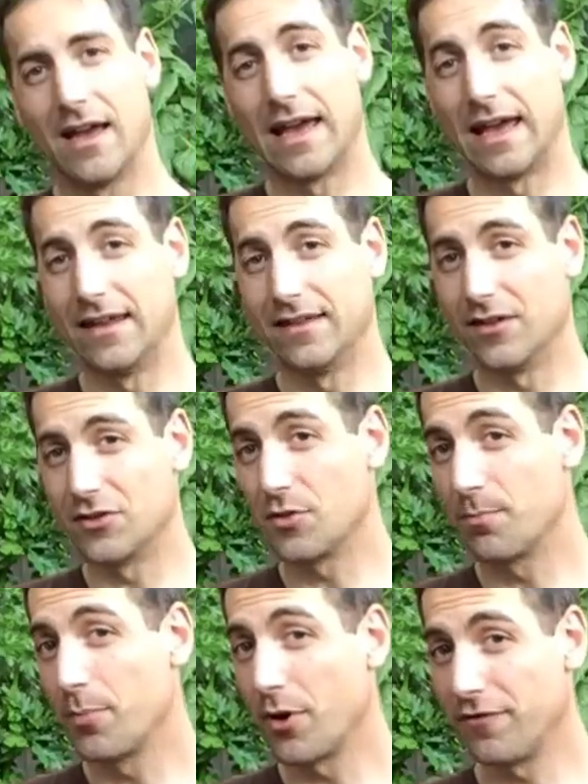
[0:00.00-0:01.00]
and the
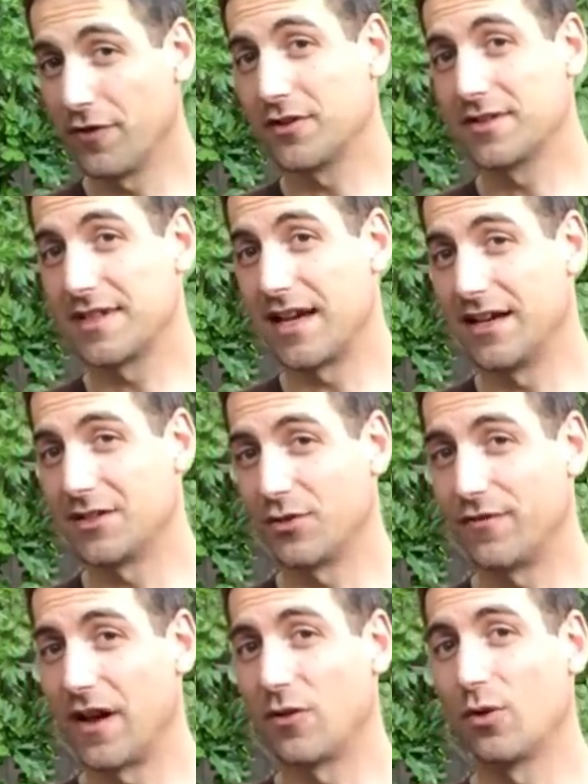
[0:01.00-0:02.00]
perfect size of
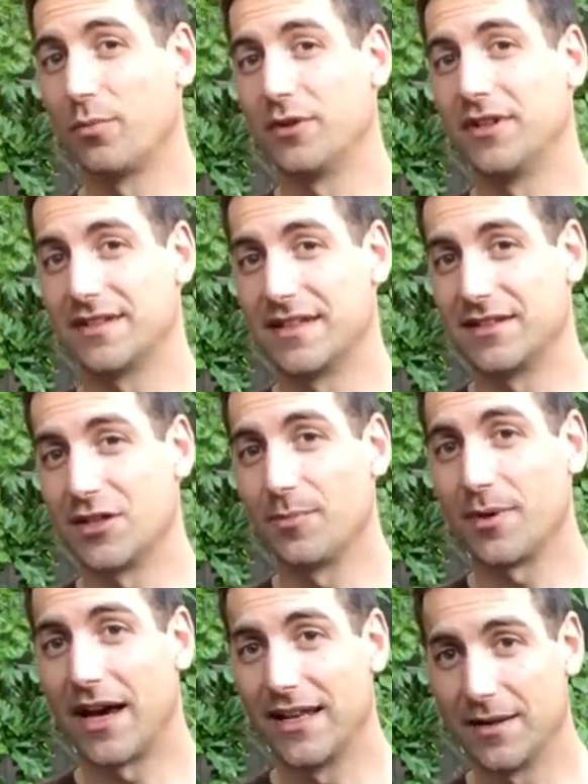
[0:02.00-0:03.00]
aquaponic setup
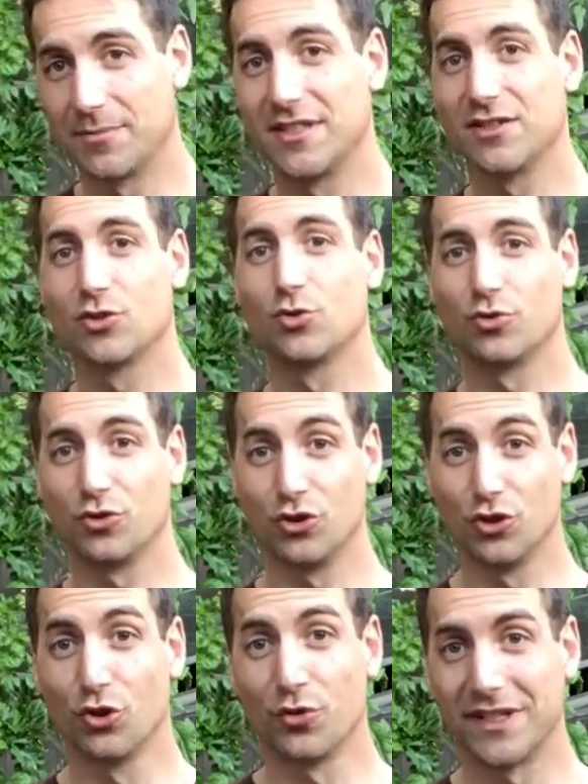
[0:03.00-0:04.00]
adapted to
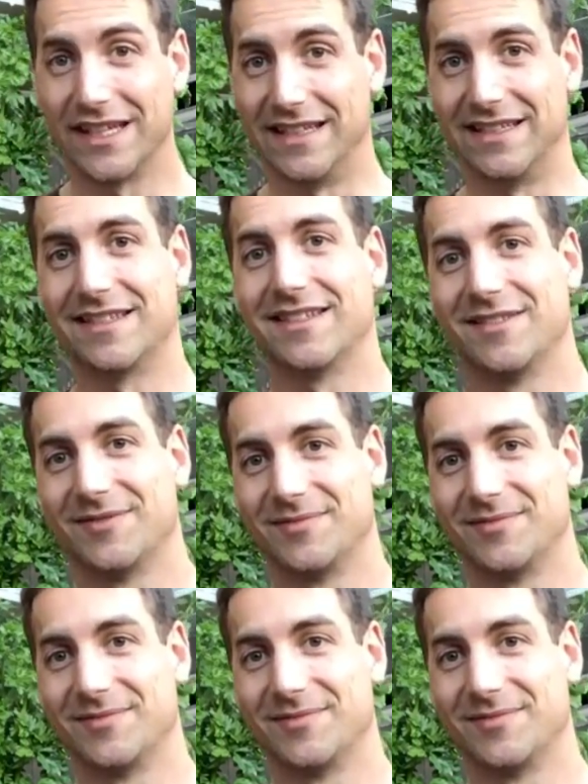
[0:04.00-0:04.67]
your needs.